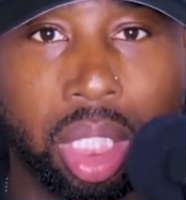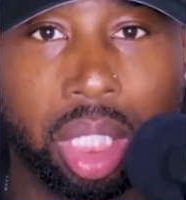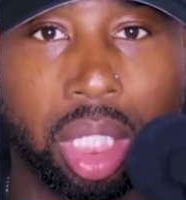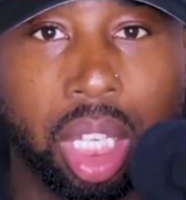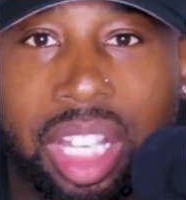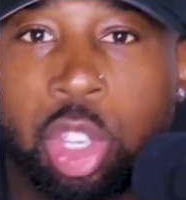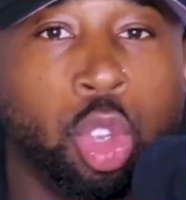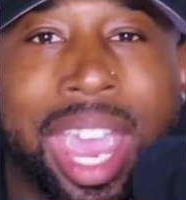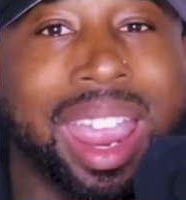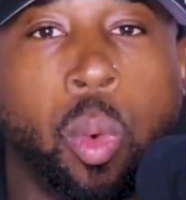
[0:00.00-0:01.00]
You
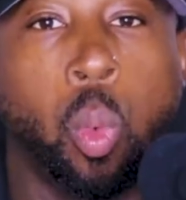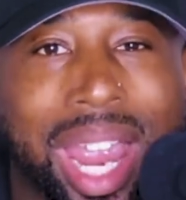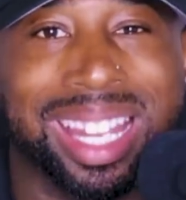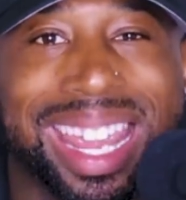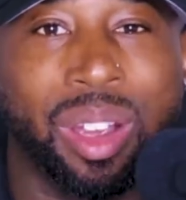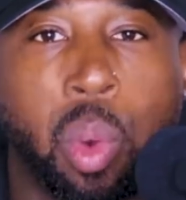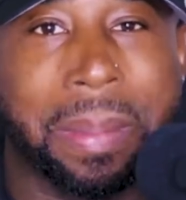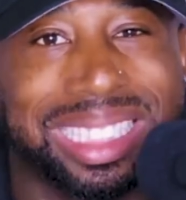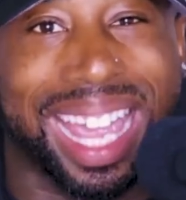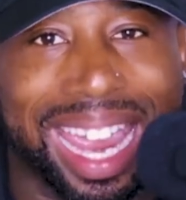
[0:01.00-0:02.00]
can't win in a woman's
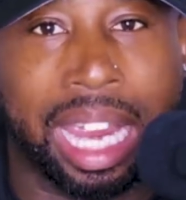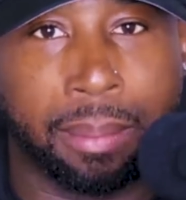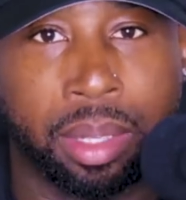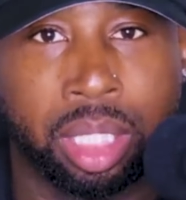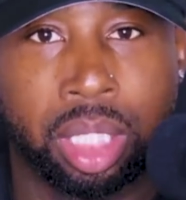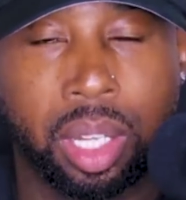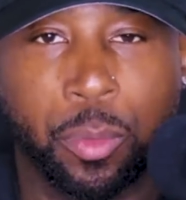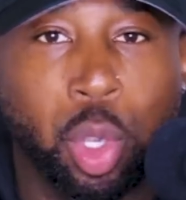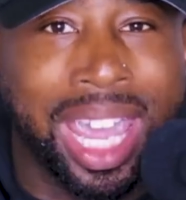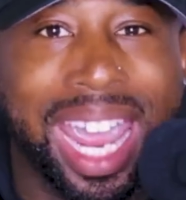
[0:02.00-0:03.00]
game. You
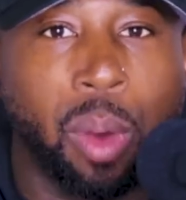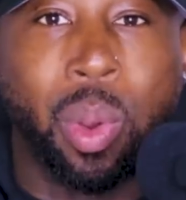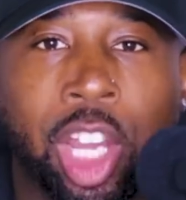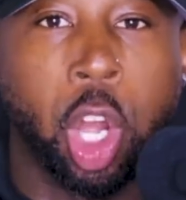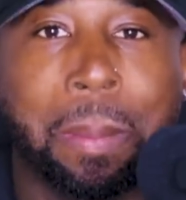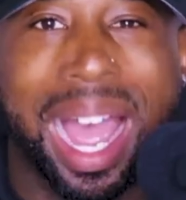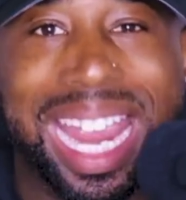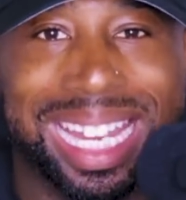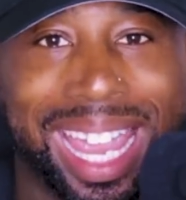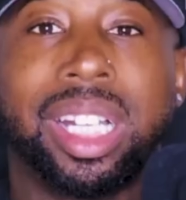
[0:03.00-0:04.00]
can't win her mind
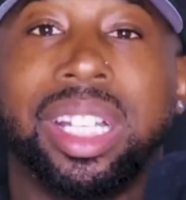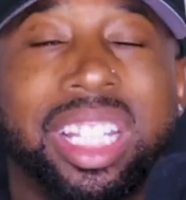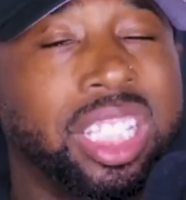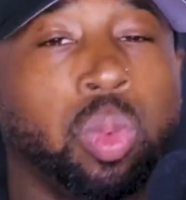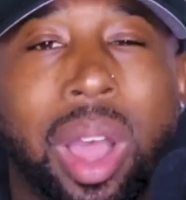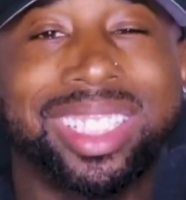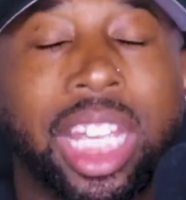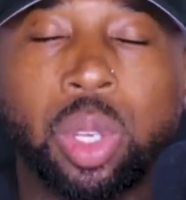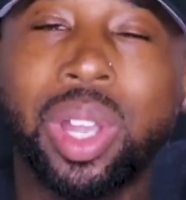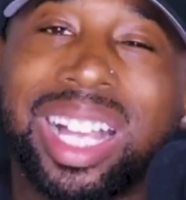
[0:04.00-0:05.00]
game. This is why I tell you
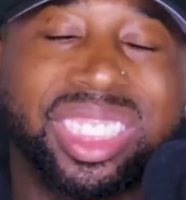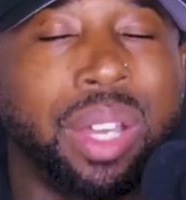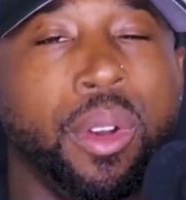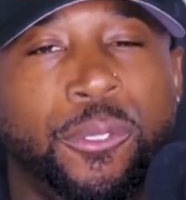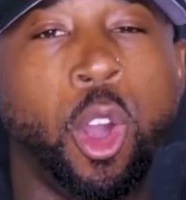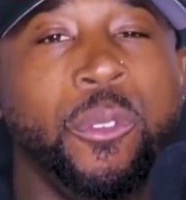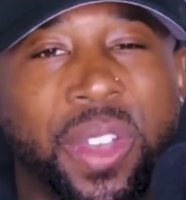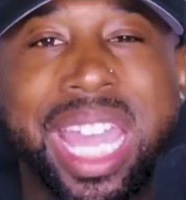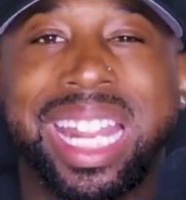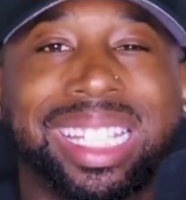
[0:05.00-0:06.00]
guys, never fall for
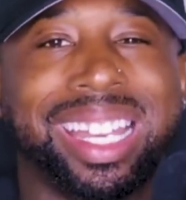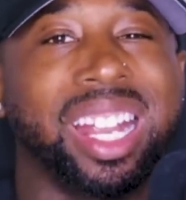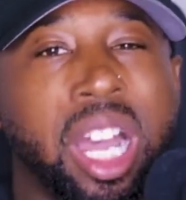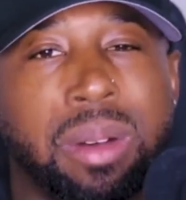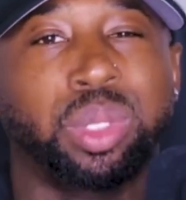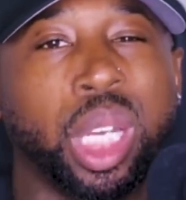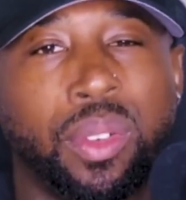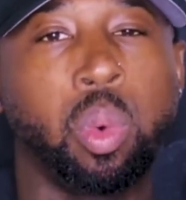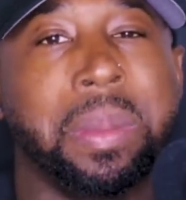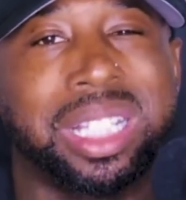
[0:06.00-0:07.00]
anything that comes out of a
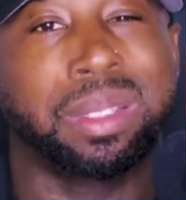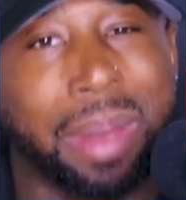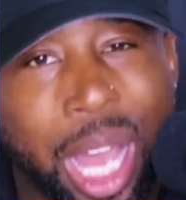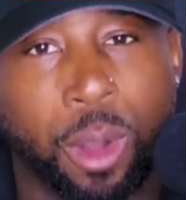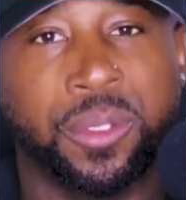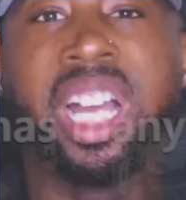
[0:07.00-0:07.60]
woman's mouth.